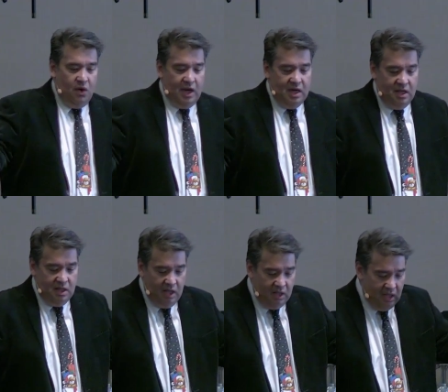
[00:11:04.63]
in. And,
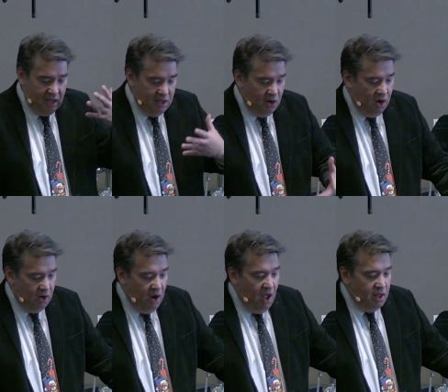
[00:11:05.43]
and, and there
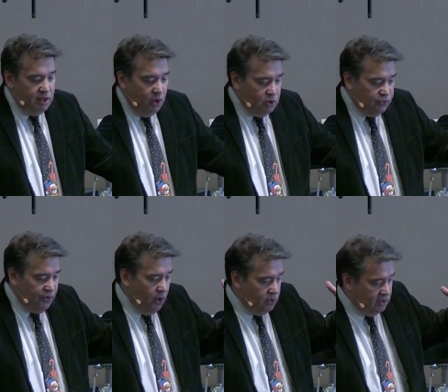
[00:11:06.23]
are those
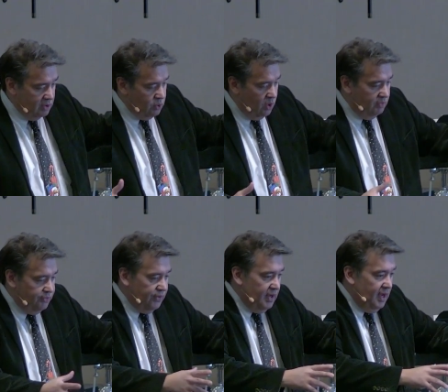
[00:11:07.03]
folks that sort of
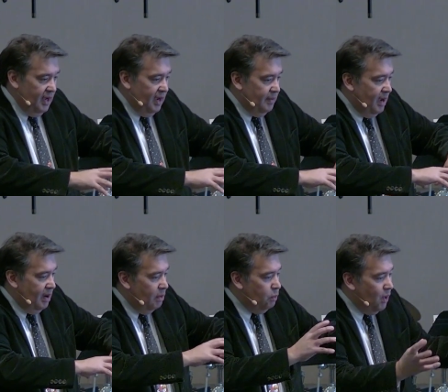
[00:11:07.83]
uh, uh,
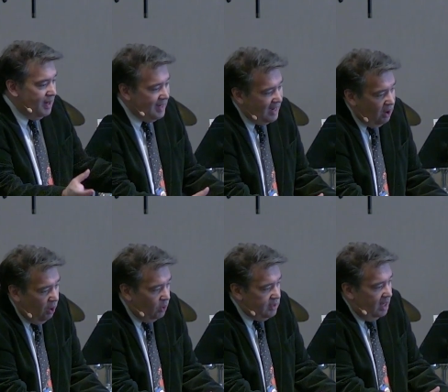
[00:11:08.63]
uh want to kind of
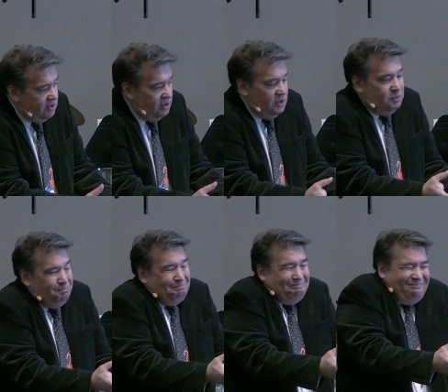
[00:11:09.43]
hold on to,
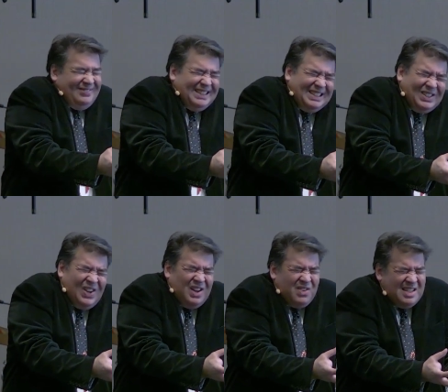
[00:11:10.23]
oh,
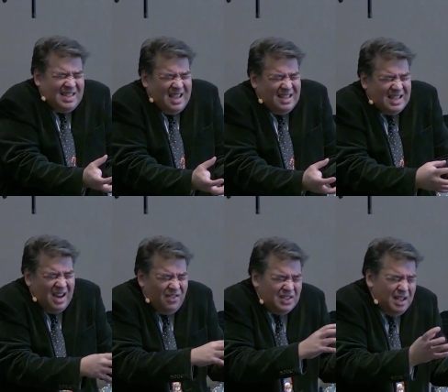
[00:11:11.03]
how do I say this,
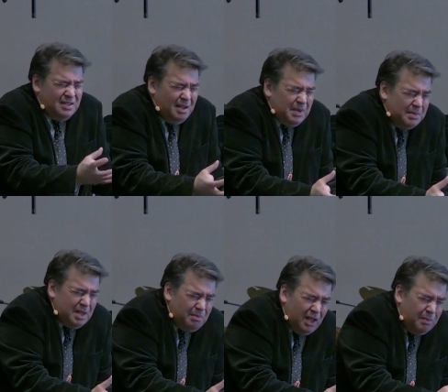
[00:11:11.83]
kind of sometimes
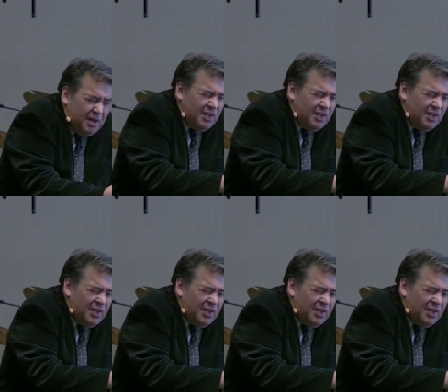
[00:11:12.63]
a little bit of a